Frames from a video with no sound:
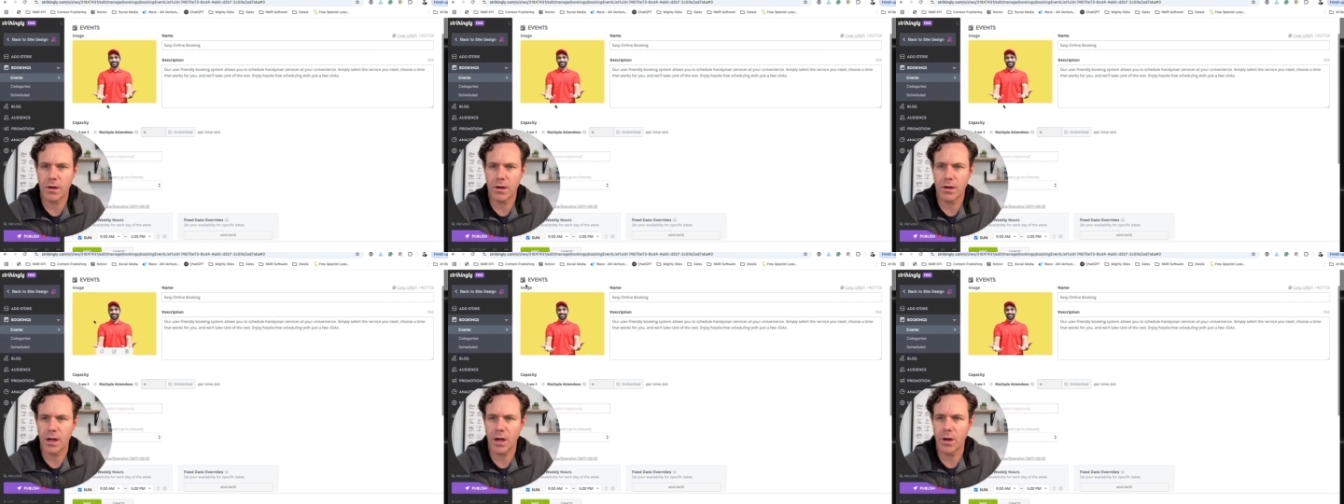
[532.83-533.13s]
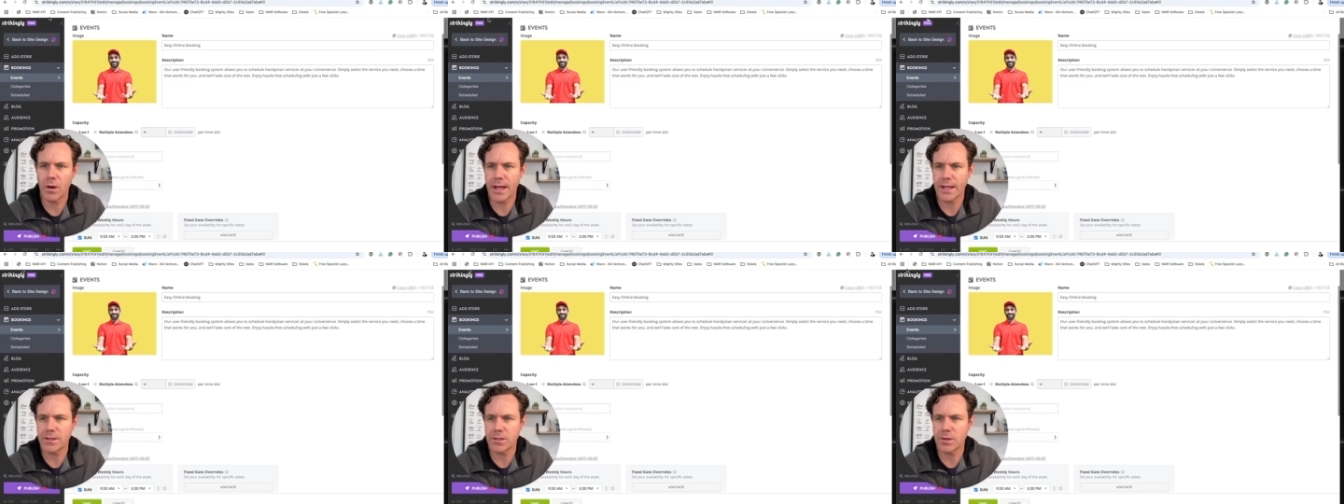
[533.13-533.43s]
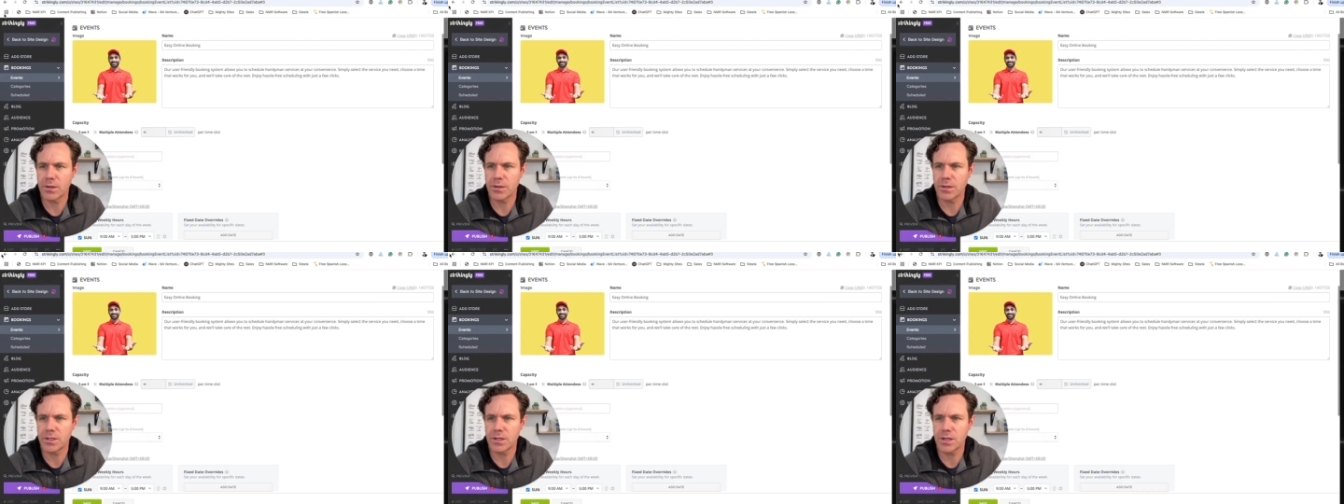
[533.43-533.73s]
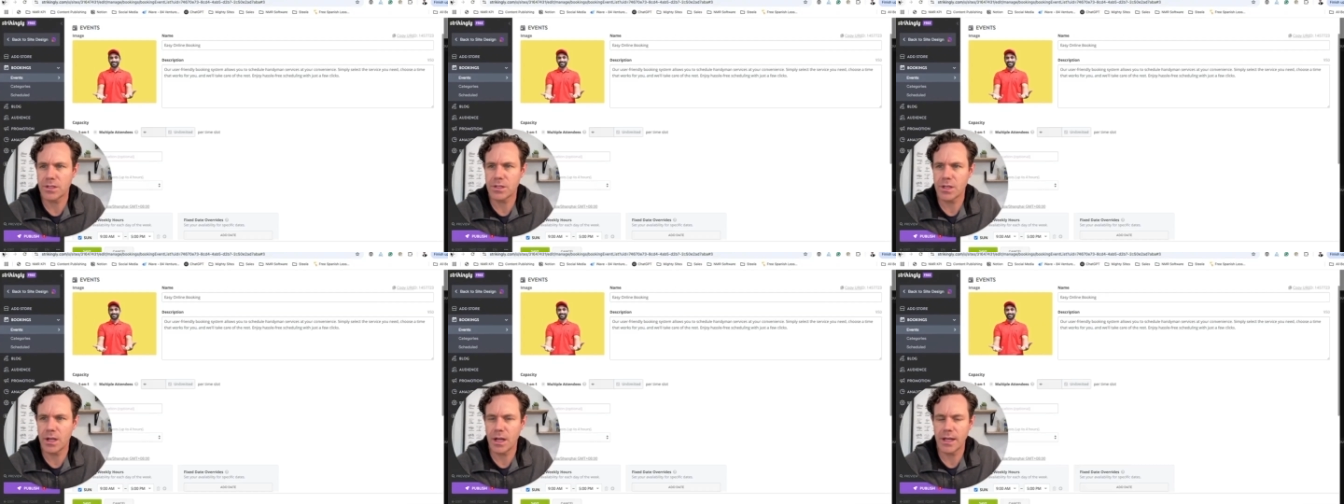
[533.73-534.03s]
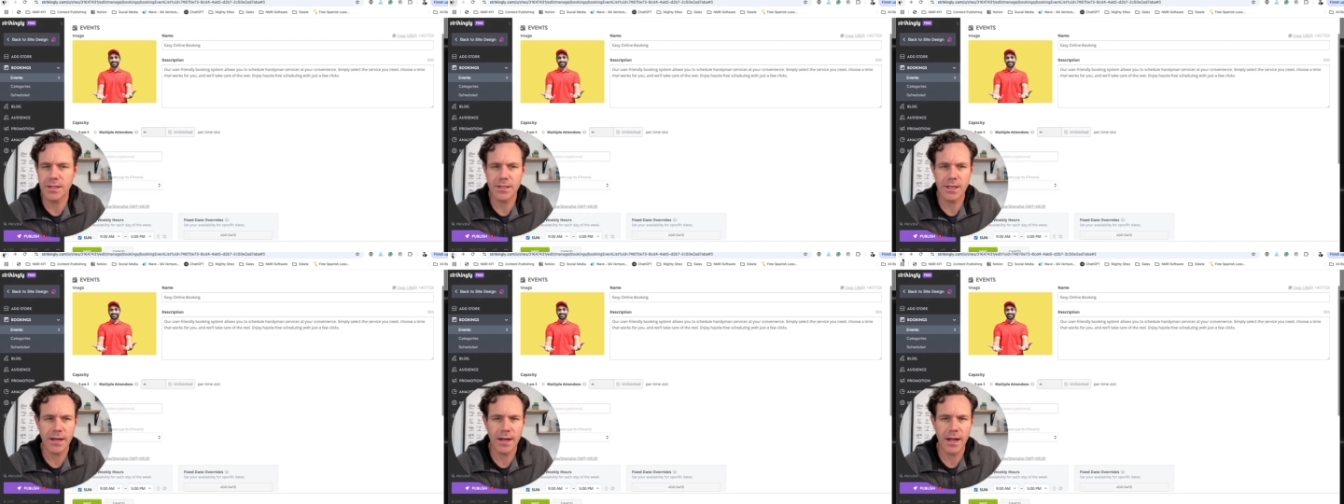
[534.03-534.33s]
Okay, so it just
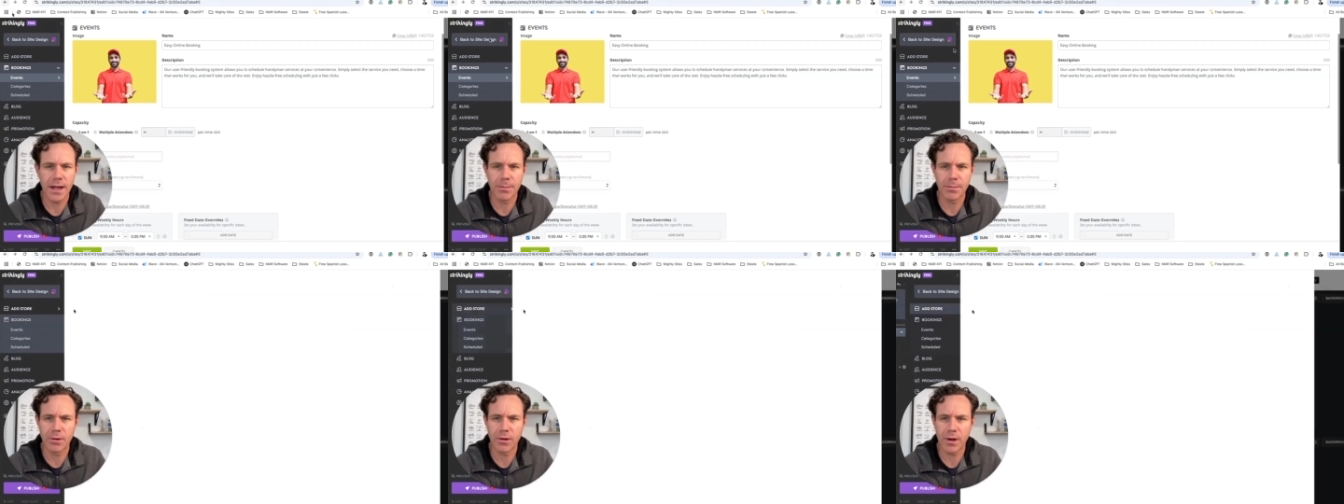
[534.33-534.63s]
said upgrade.